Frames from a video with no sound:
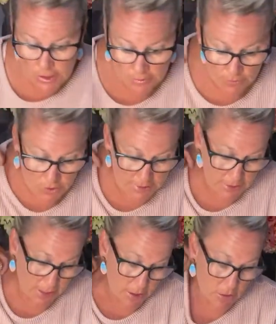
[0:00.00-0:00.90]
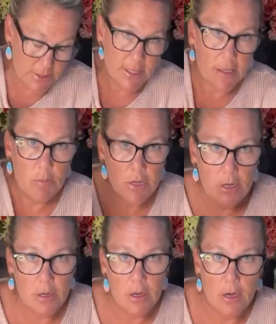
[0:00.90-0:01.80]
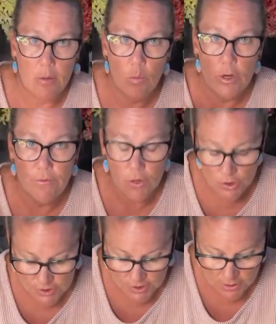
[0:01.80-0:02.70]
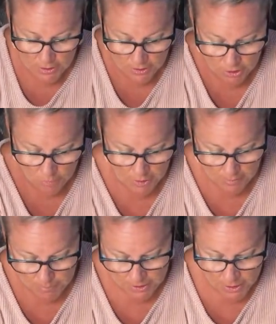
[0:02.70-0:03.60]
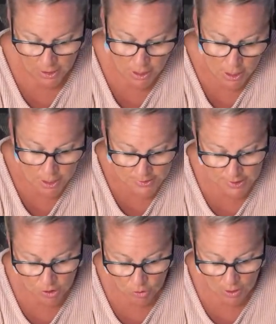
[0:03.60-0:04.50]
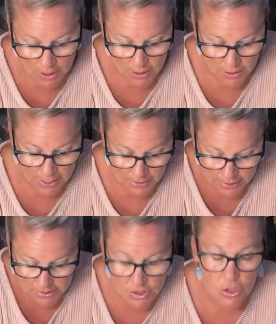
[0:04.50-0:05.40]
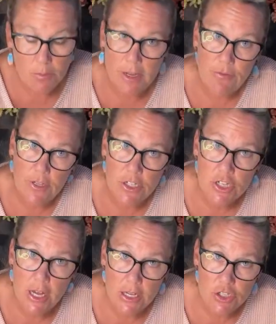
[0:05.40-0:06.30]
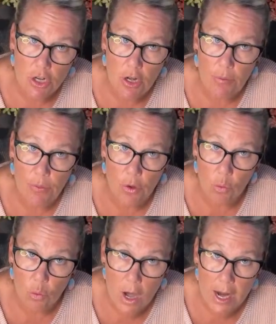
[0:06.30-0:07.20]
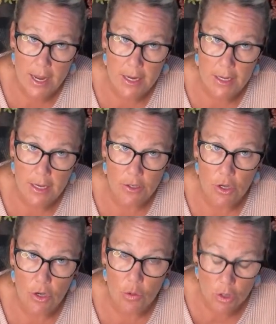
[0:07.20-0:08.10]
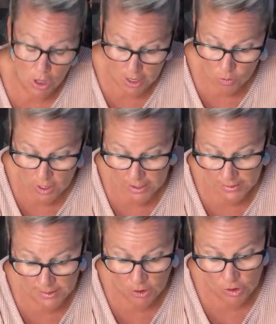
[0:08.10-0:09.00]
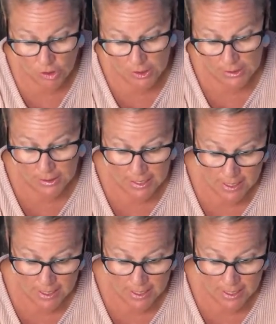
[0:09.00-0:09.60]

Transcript: difference. And I know it's going to be reversed a little bit, but so I like to do my finished edge on the right and go clockwise. So you're going to lay